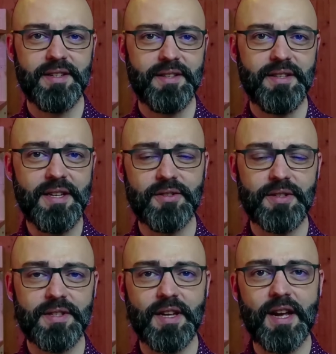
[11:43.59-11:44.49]
in
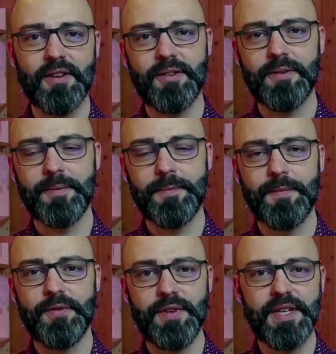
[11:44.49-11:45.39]
these
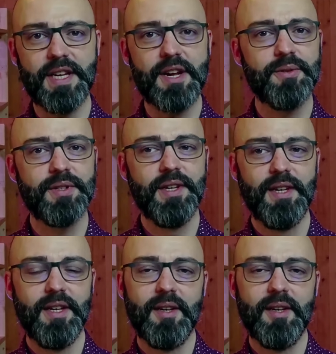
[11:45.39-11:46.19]
videos,